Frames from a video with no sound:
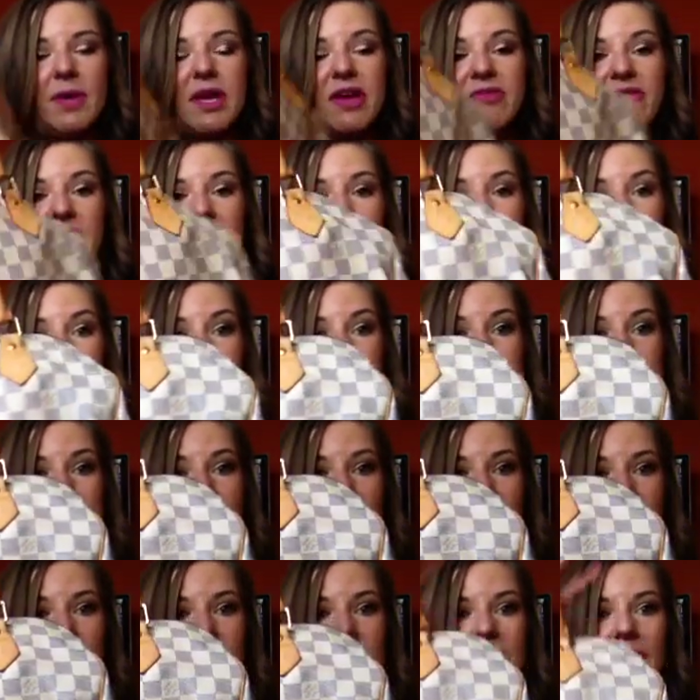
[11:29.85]
if I do
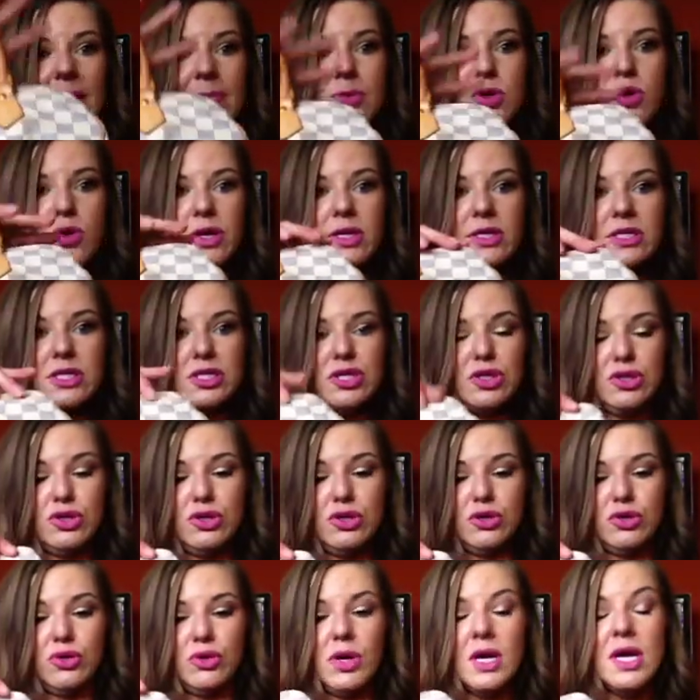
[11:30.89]
sell it, I'm going
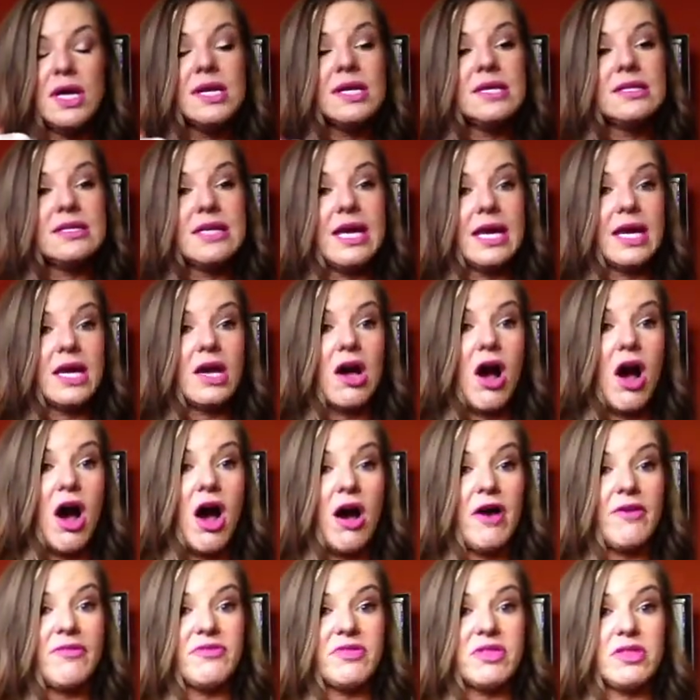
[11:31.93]
to take
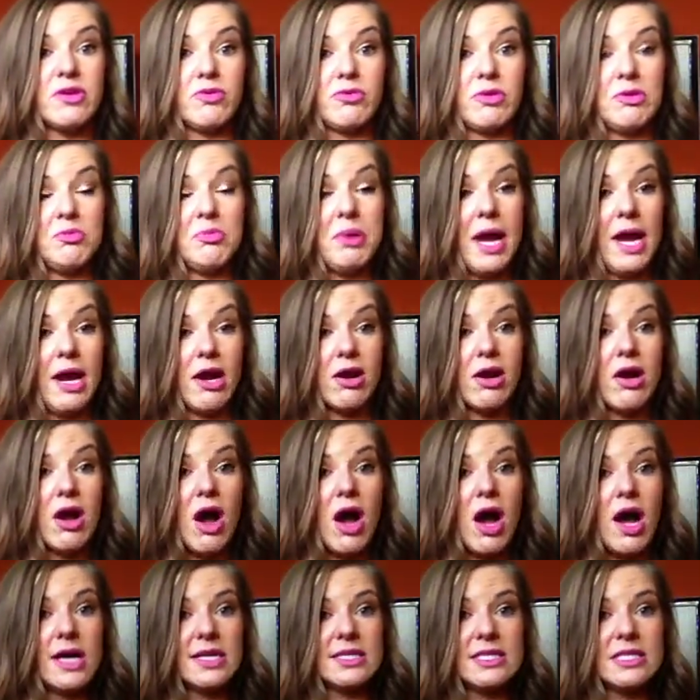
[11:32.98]
off the repair
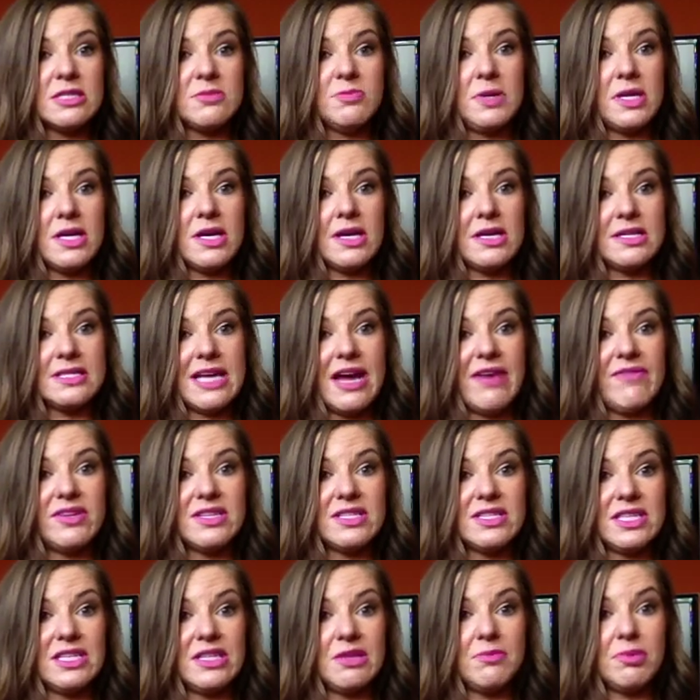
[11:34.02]
costs because
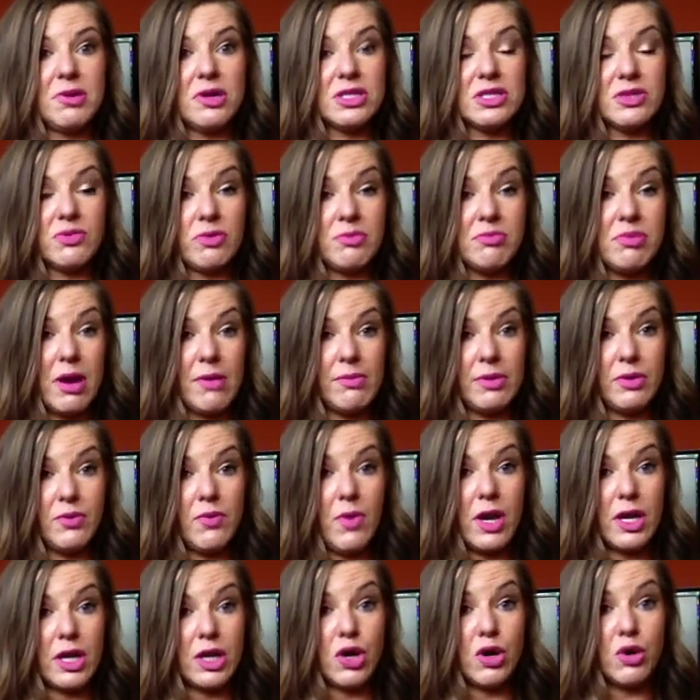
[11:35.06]
obviously the person would probably
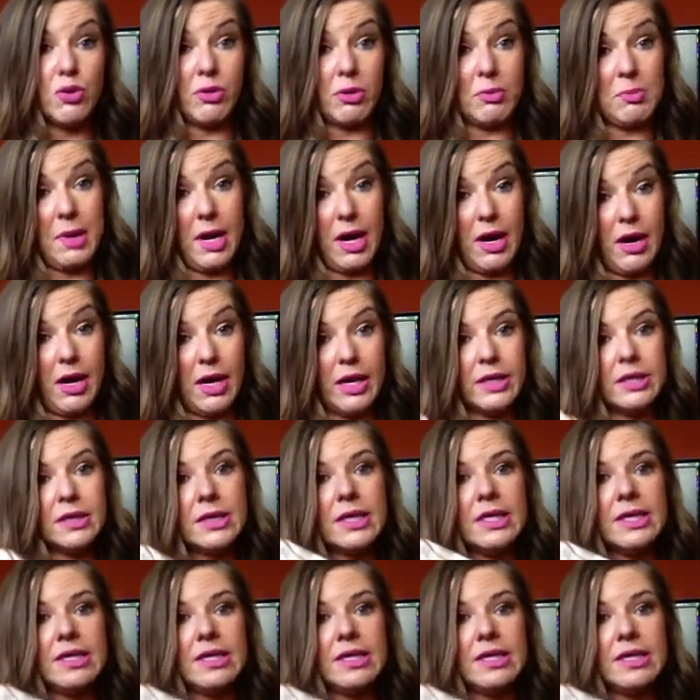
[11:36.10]
want to go repair it.